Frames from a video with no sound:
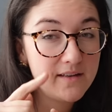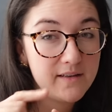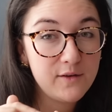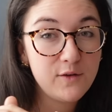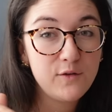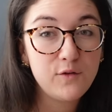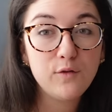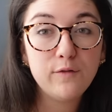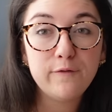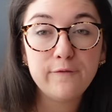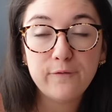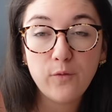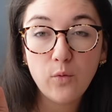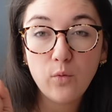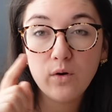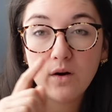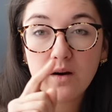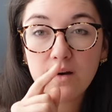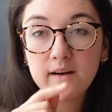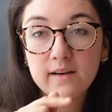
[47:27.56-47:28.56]
you do
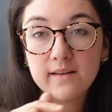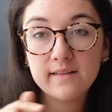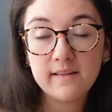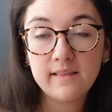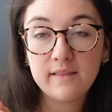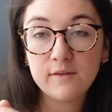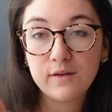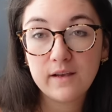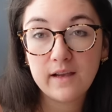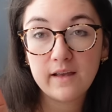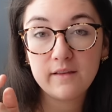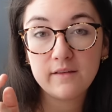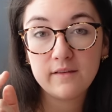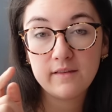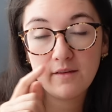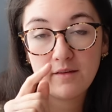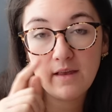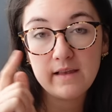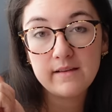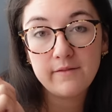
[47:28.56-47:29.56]
four,
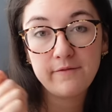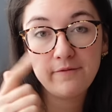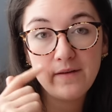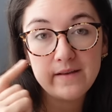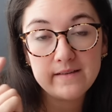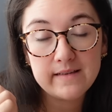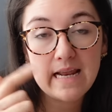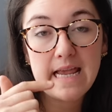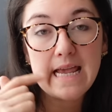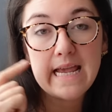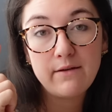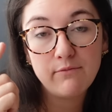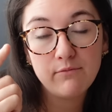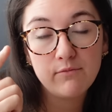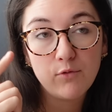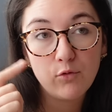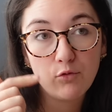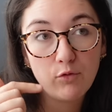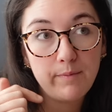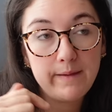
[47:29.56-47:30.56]
it's an eight
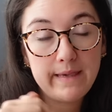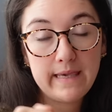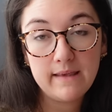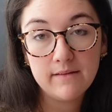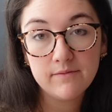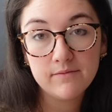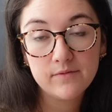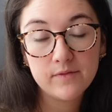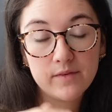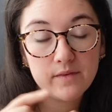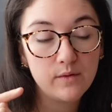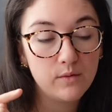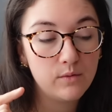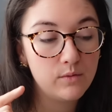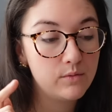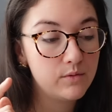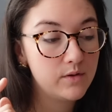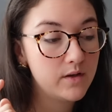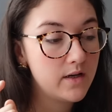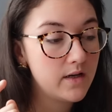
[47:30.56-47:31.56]
row repeat.
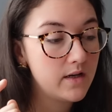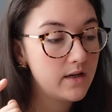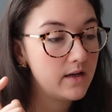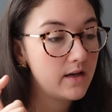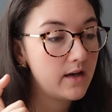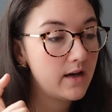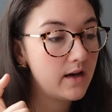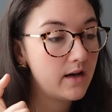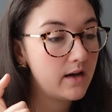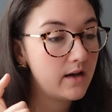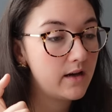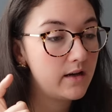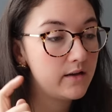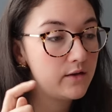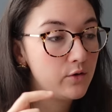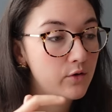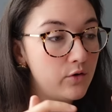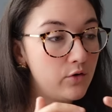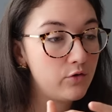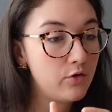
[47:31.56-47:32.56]
So
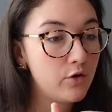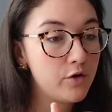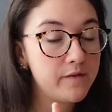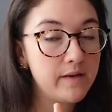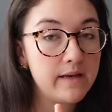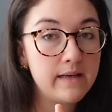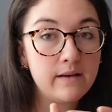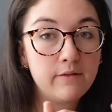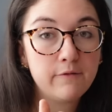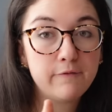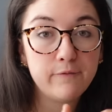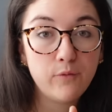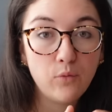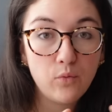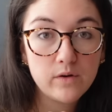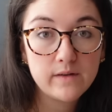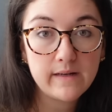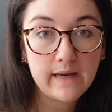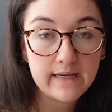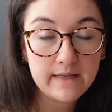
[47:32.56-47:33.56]
you're crossing
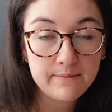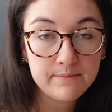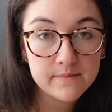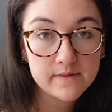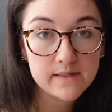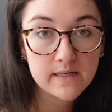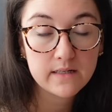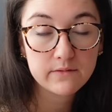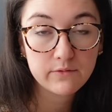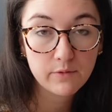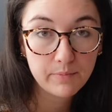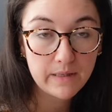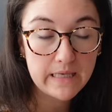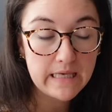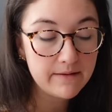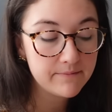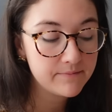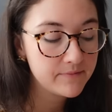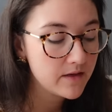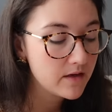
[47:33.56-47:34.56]
four times in a
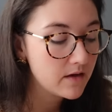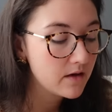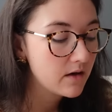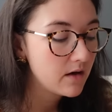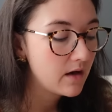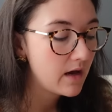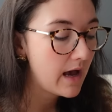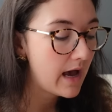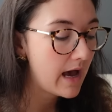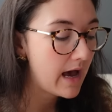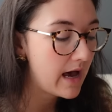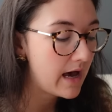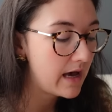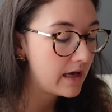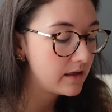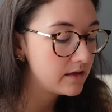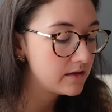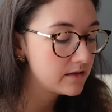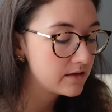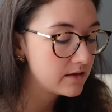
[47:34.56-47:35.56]
repeat,
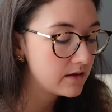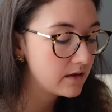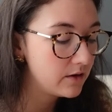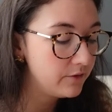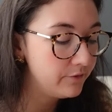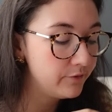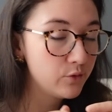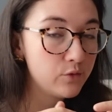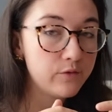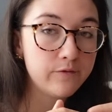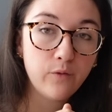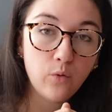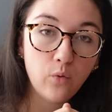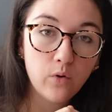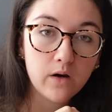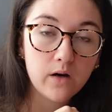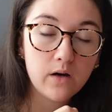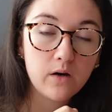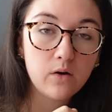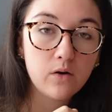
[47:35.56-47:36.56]
and of those
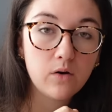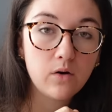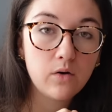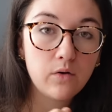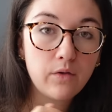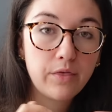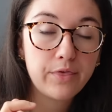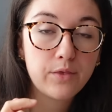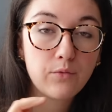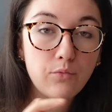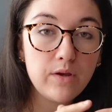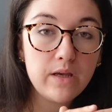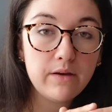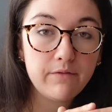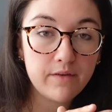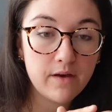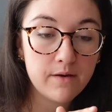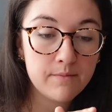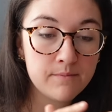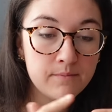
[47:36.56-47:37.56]
four, three
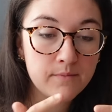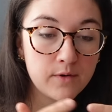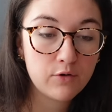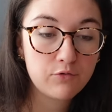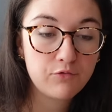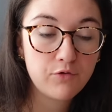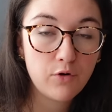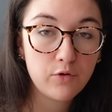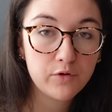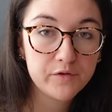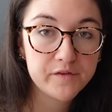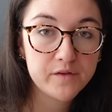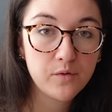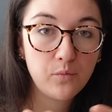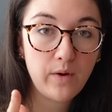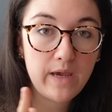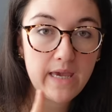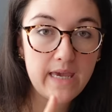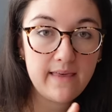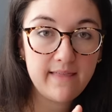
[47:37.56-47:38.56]
of them cross the
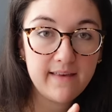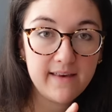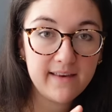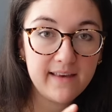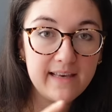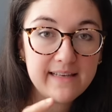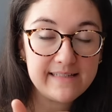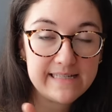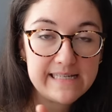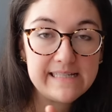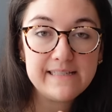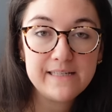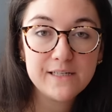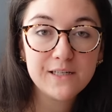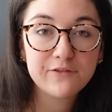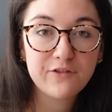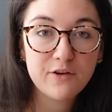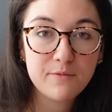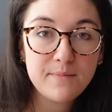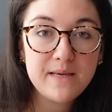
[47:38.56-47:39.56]
way that is
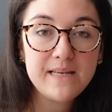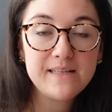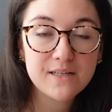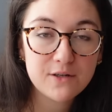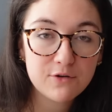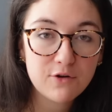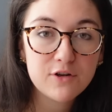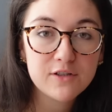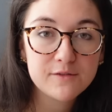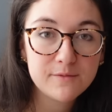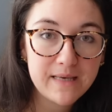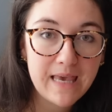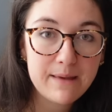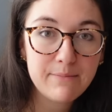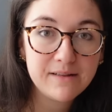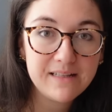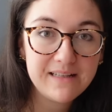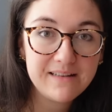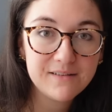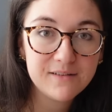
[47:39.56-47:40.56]
easier for me to cross the
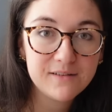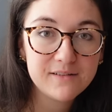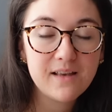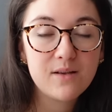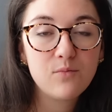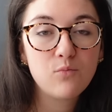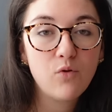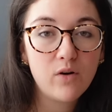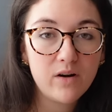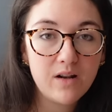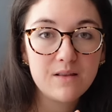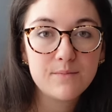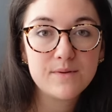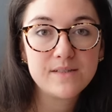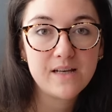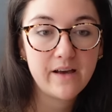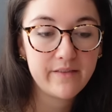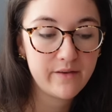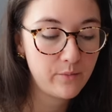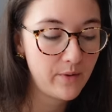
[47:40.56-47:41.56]
cable needles, and one of them is
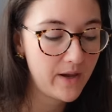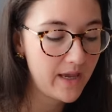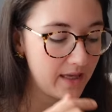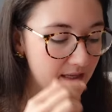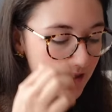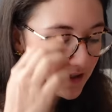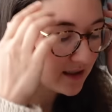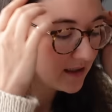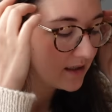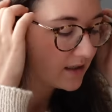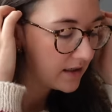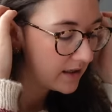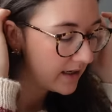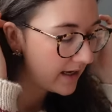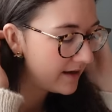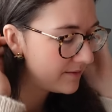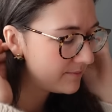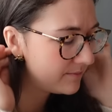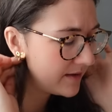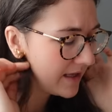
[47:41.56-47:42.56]
the other way.
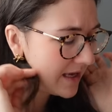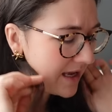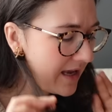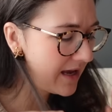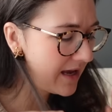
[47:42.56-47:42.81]
I'm